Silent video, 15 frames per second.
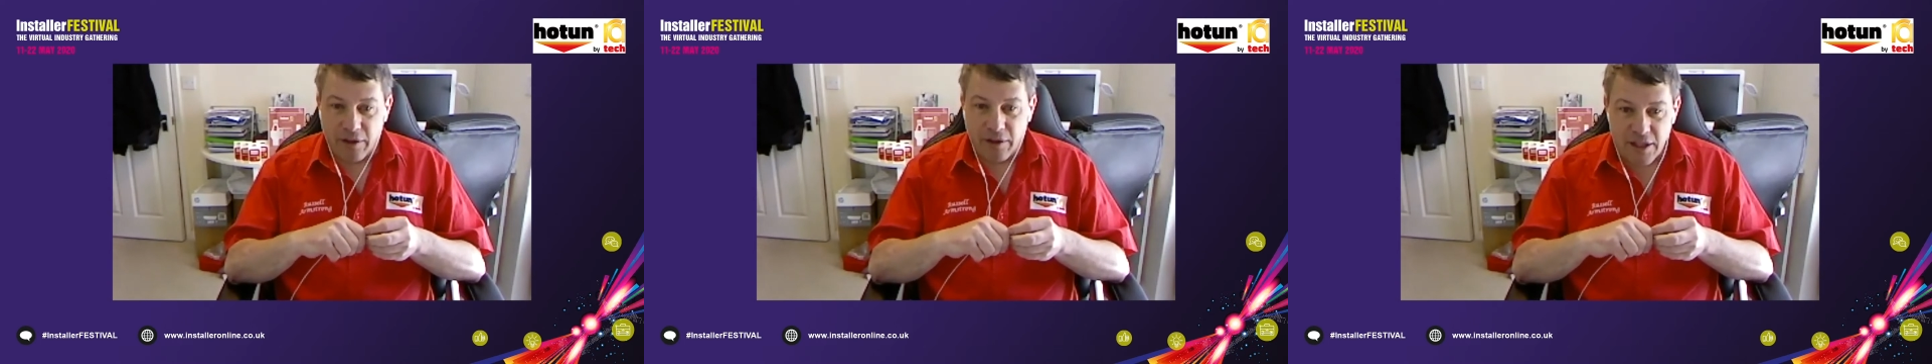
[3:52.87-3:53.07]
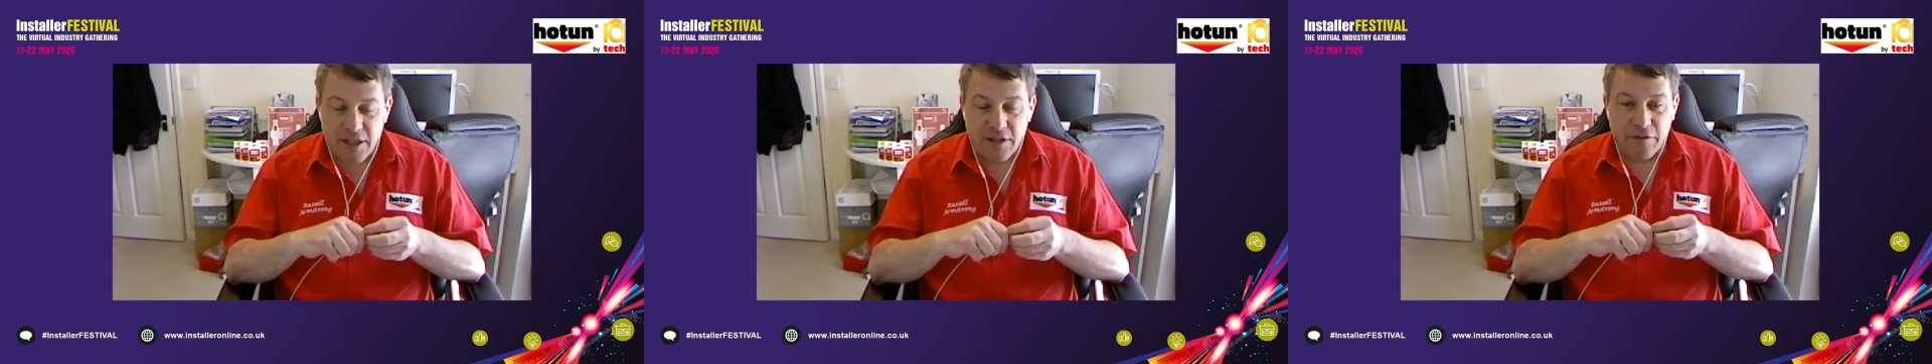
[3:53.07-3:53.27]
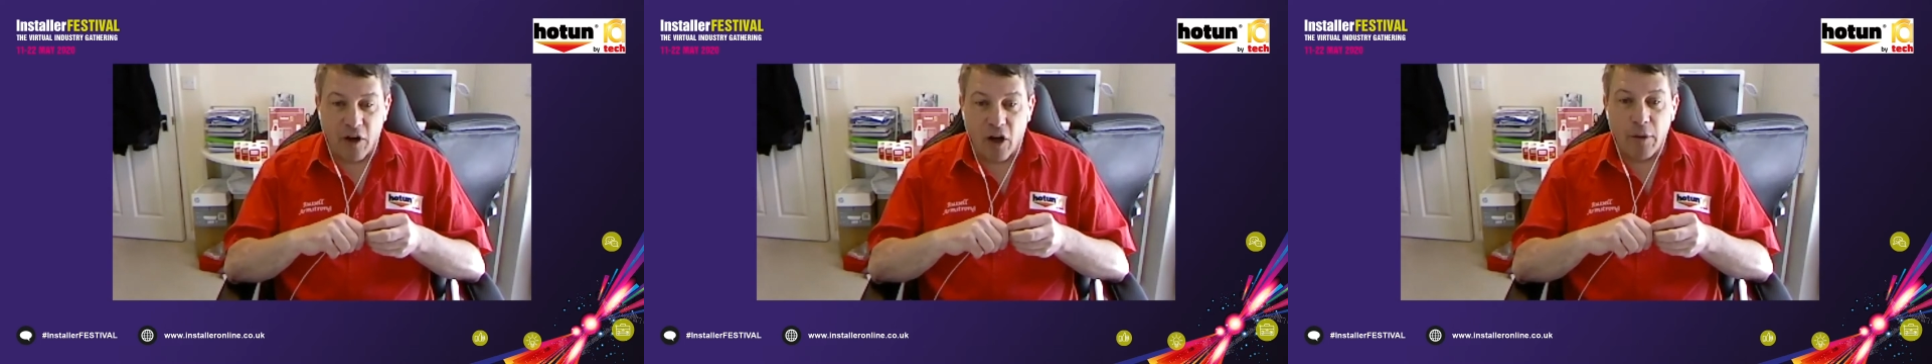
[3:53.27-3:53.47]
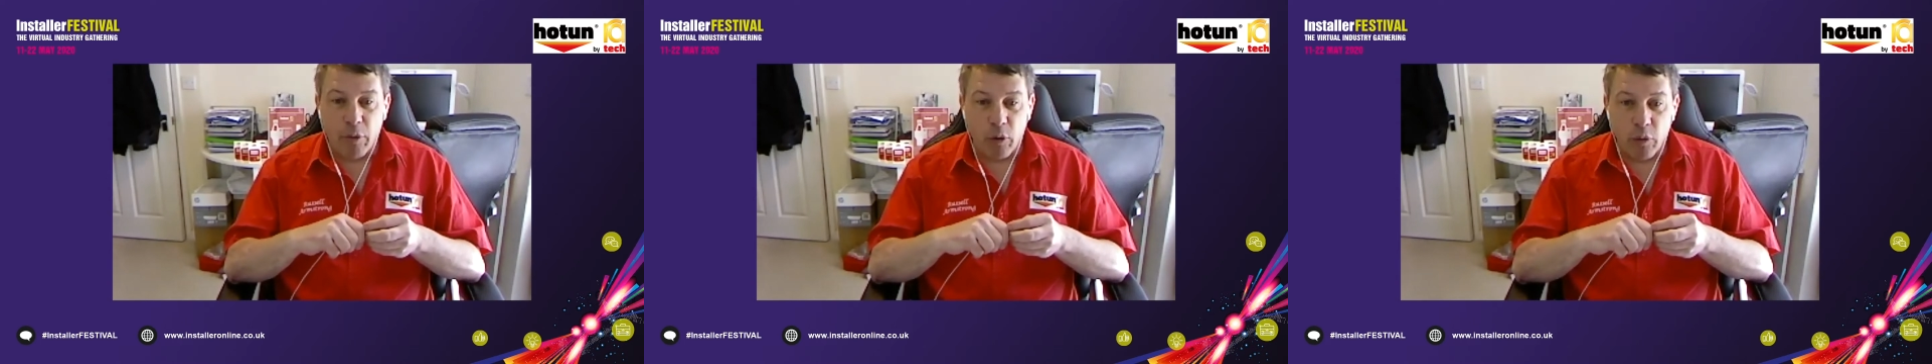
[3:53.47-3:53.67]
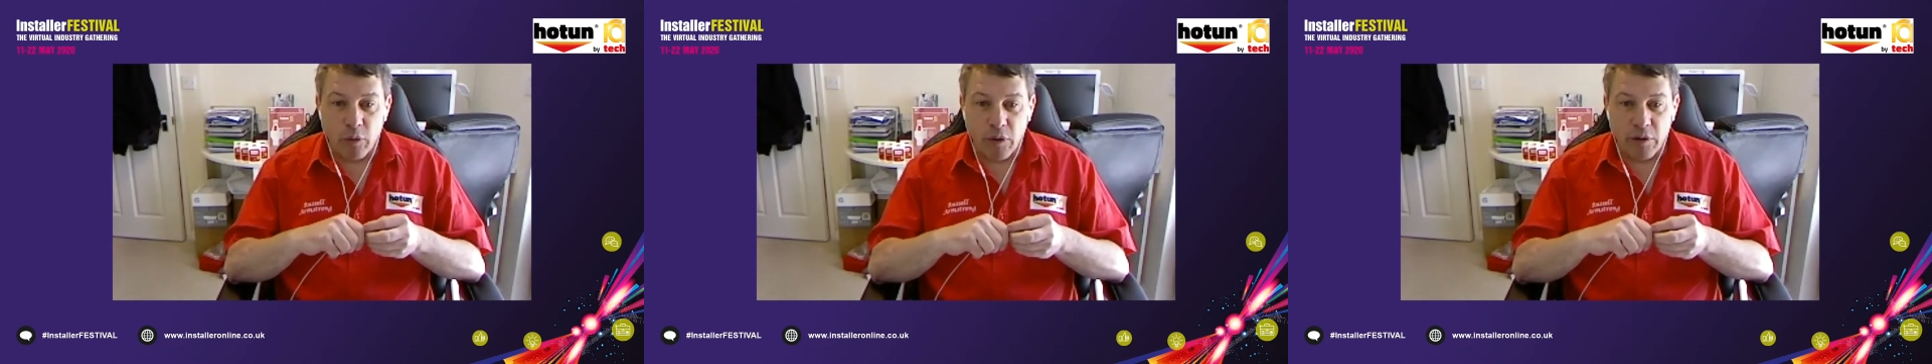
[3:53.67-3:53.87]
this is
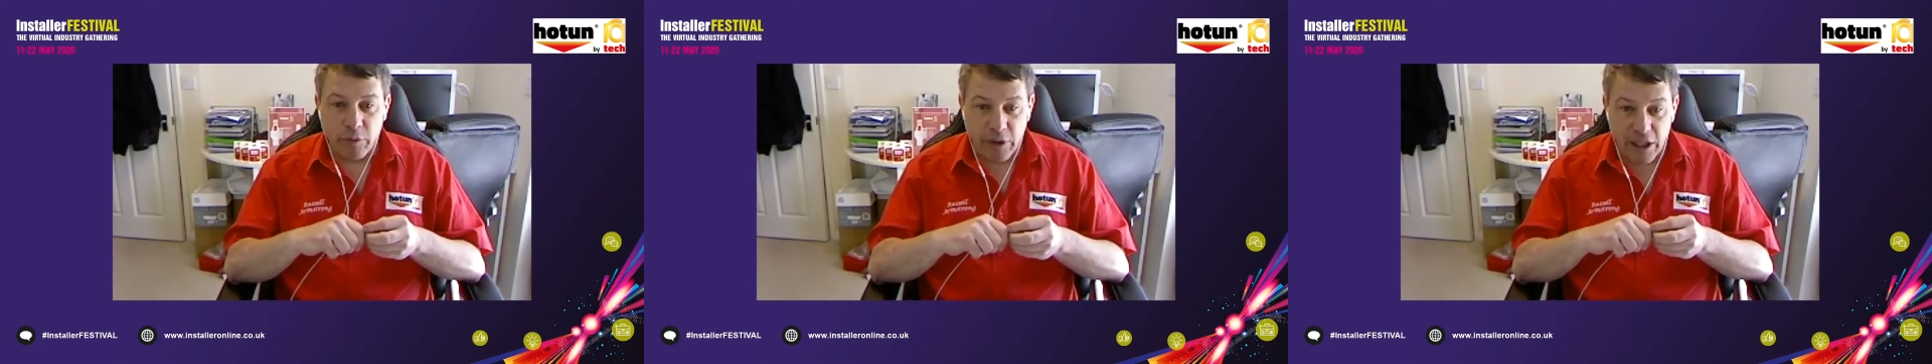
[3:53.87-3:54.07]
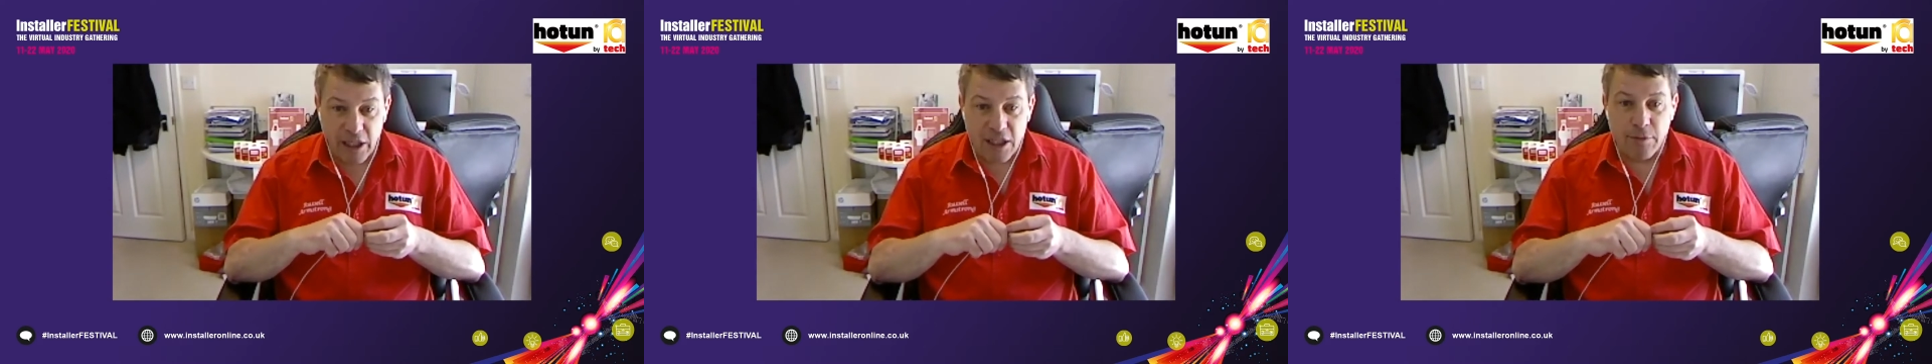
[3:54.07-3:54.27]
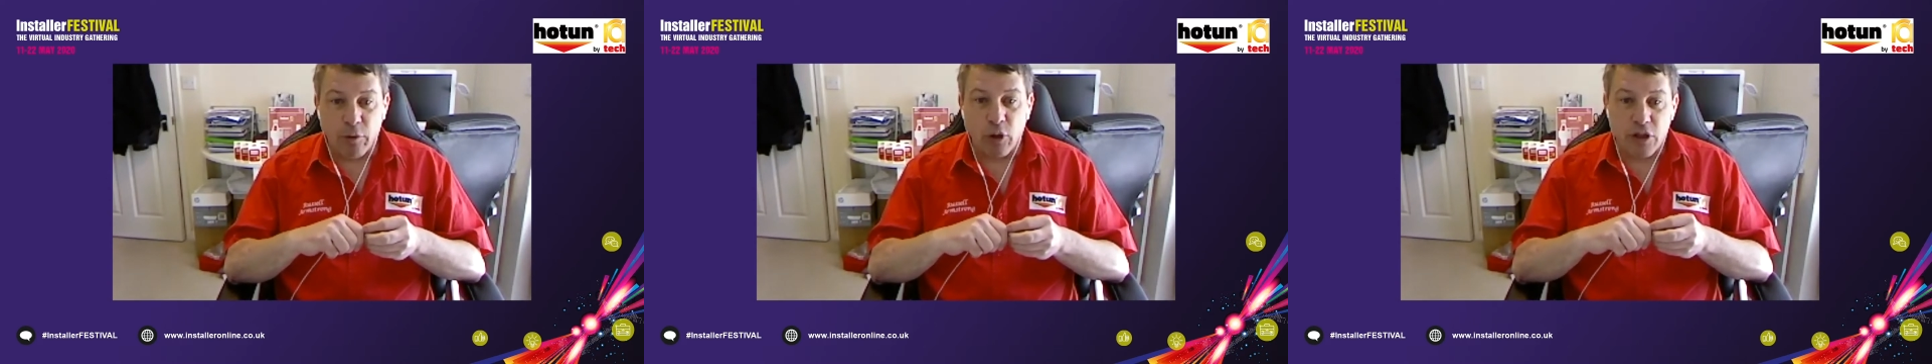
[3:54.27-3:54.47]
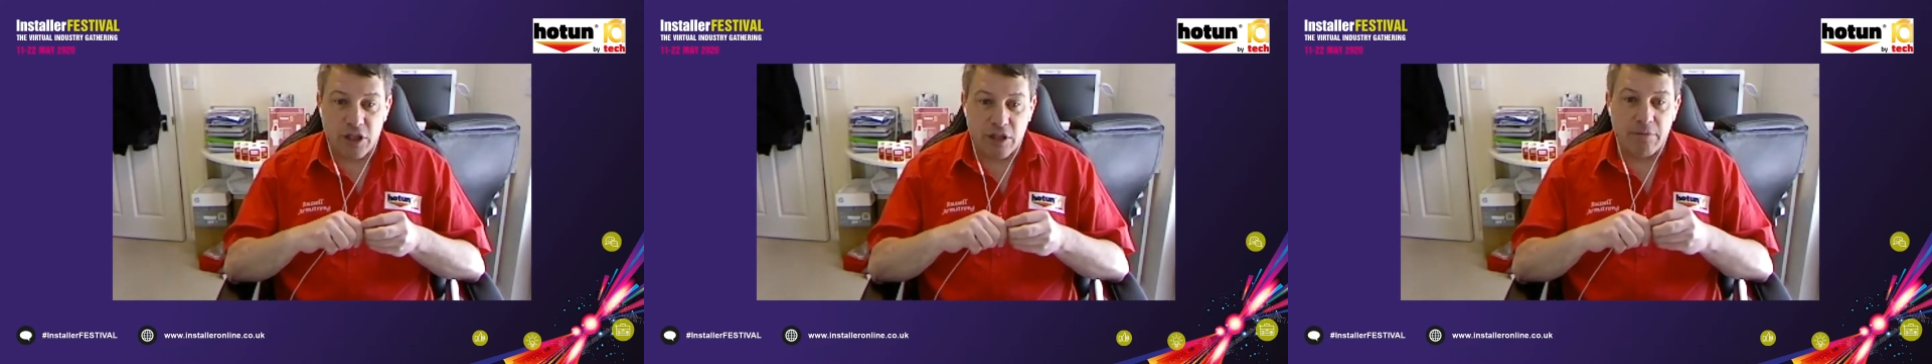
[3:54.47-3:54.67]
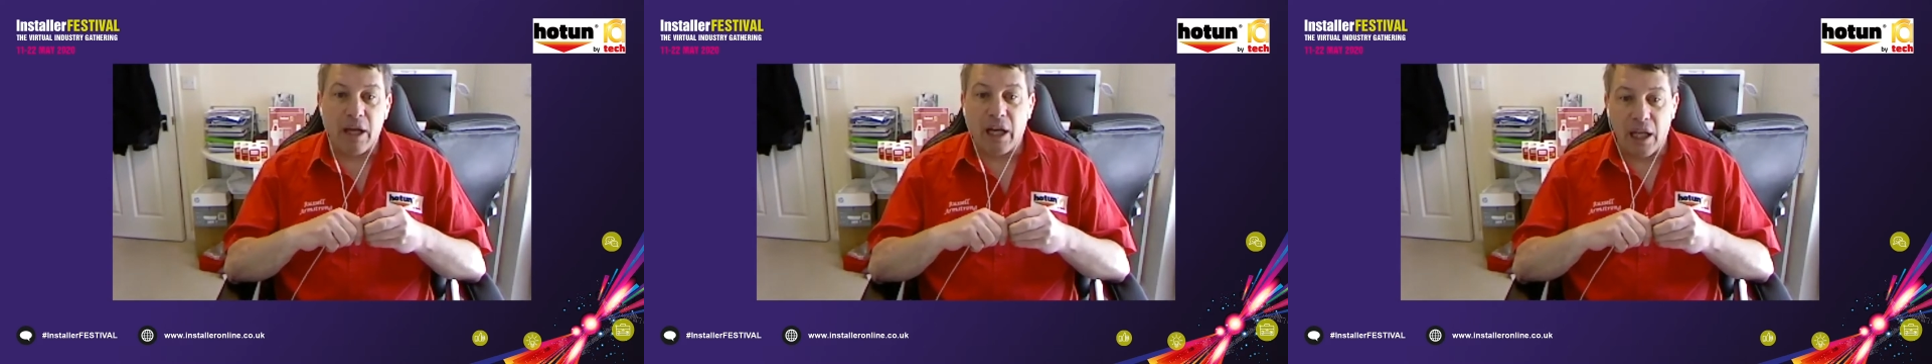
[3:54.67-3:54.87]
viable. We need to borrow
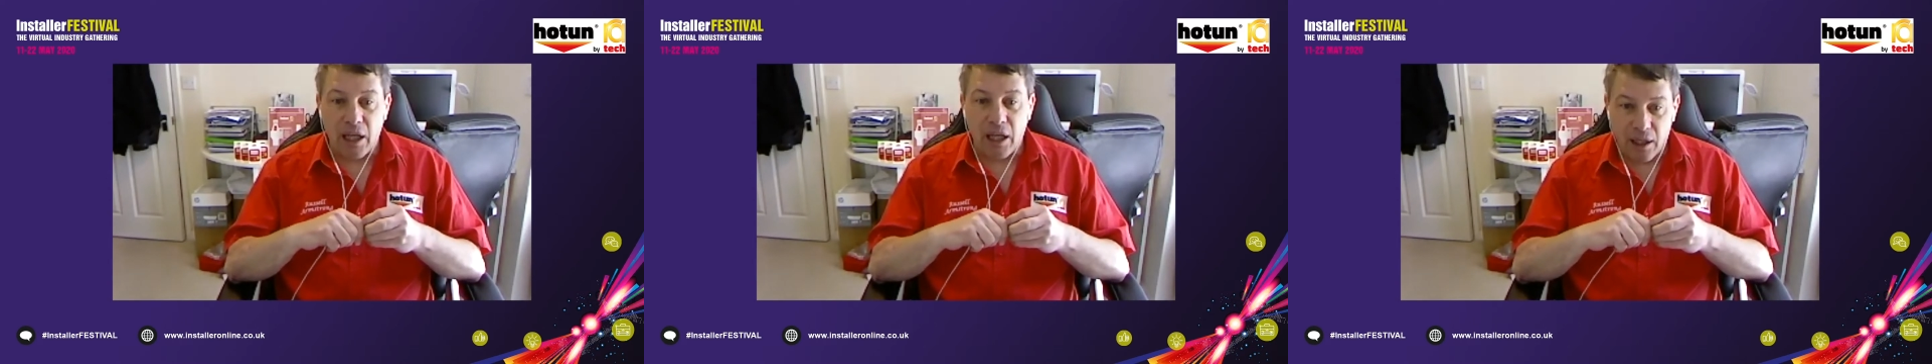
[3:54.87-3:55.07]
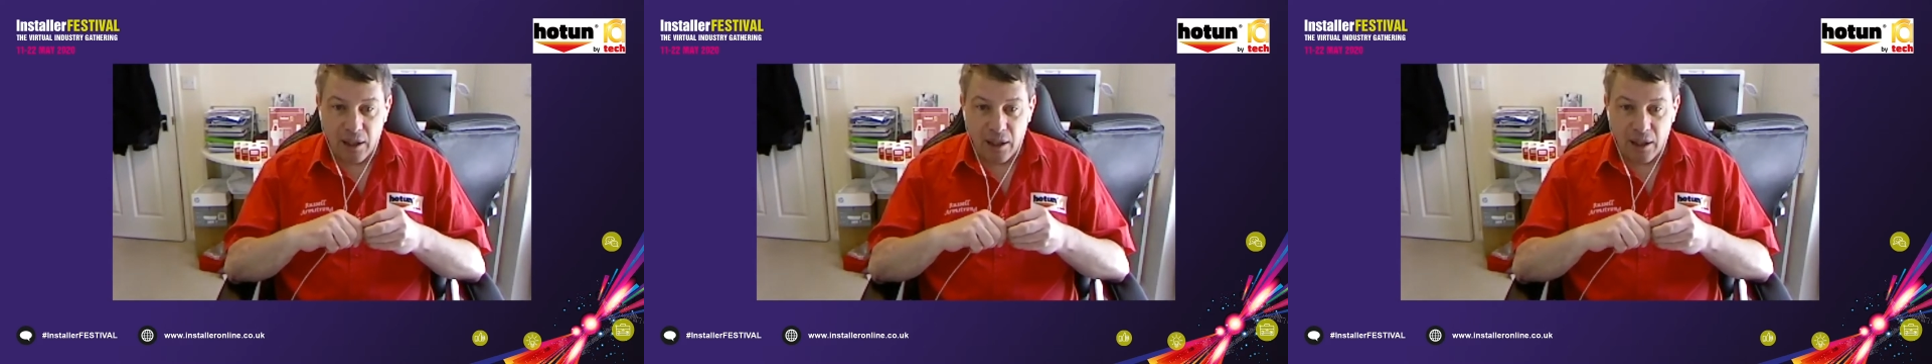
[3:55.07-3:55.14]
some money.